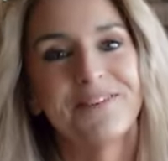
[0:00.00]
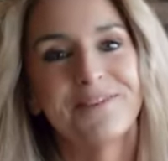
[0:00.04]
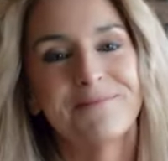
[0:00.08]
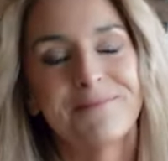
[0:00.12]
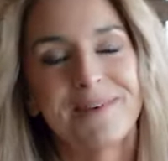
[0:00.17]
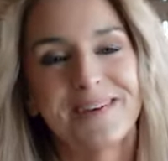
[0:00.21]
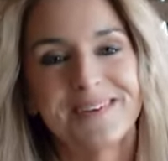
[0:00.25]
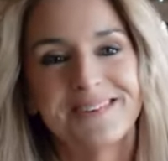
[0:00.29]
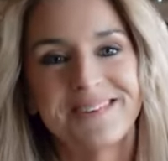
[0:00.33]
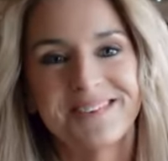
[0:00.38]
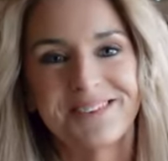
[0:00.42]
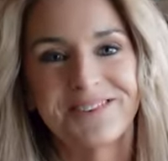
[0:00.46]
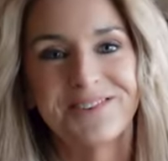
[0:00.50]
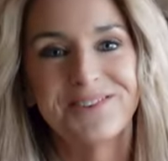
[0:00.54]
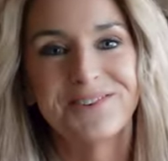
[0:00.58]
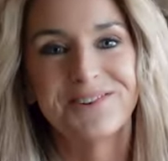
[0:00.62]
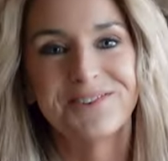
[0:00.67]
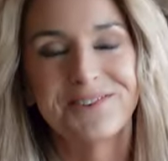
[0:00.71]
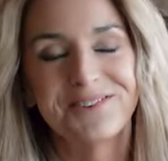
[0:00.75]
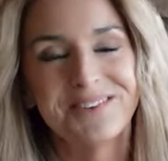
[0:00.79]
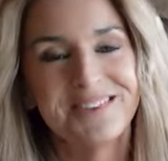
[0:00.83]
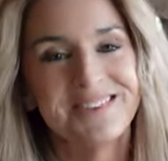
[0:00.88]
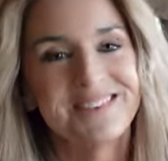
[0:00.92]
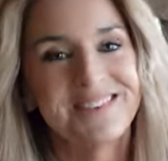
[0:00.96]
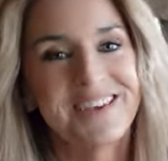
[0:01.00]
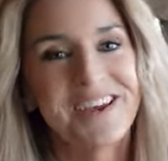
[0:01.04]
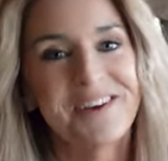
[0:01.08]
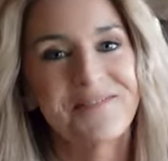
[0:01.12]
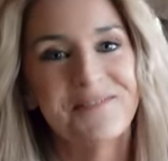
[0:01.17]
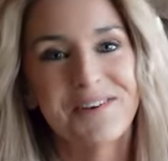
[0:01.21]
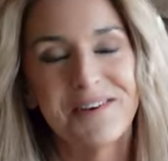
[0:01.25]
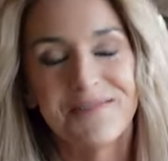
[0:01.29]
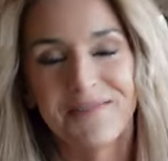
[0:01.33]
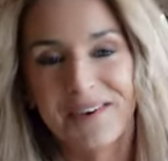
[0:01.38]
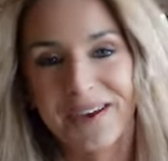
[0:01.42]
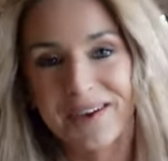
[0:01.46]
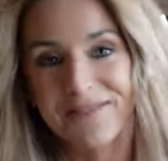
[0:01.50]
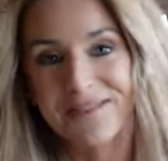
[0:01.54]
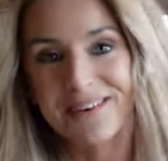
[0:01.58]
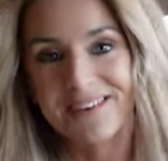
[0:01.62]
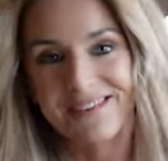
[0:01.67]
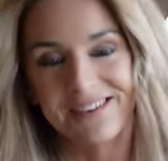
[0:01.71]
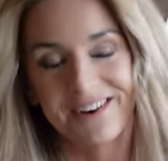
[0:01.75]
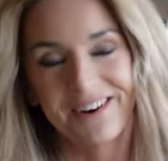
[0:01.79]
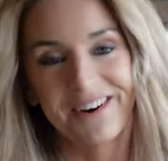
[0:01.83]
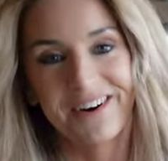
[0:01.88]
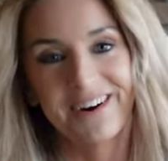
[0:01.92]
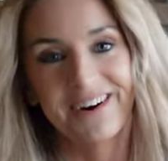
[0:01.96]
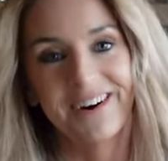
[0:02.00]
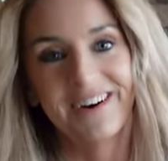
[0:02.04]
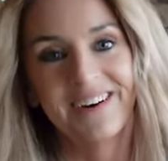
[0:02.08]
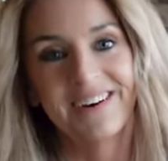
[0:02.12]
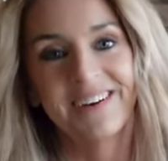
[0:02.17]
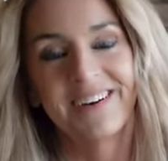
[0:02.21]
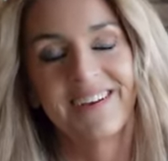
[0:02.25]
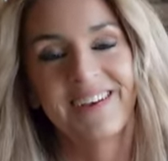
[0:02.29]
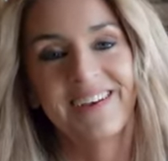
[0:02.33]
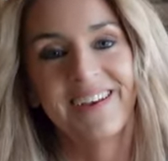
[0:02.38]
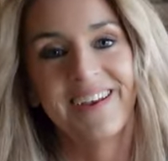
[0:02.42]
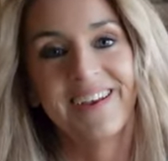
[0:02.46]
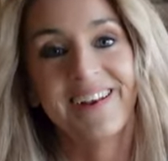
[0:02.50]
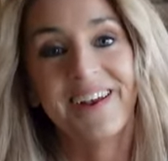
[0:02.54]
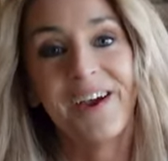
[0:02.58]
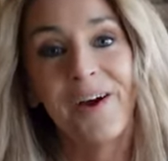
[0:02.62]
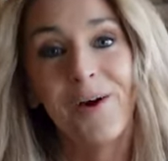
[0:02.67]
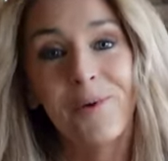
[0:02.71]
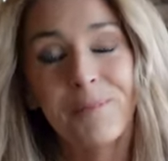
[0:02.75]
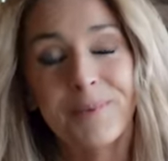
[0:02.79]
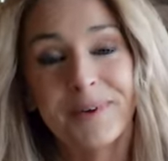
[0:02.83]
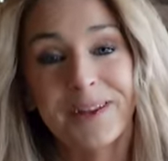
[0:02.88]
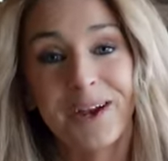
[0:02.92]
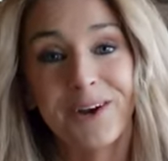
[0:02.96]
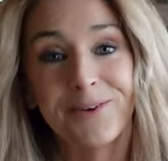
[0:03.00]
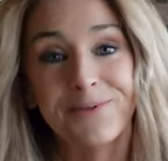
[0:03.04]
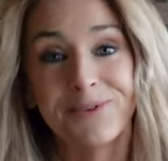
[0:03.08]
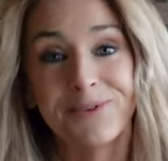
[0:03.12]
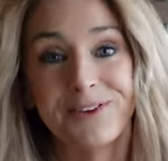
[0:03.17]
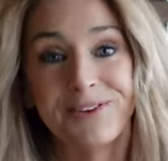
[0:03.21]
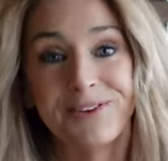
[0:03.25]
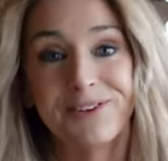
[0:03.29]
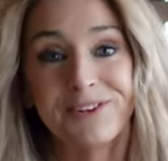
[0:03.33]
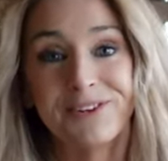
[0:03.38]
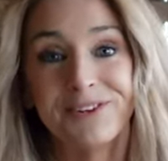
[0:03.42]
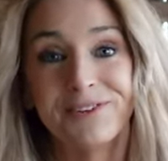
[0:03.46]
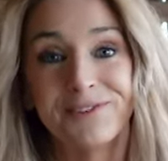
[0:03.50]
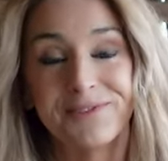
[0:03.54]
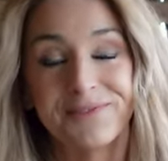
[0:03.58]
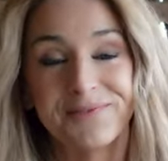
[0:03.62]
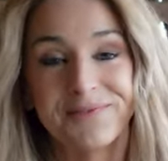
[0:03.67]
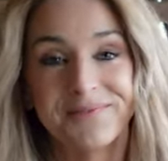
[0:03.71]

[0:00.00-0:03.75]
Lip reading: for my soul, just like my babies are. And I hope it helps you too.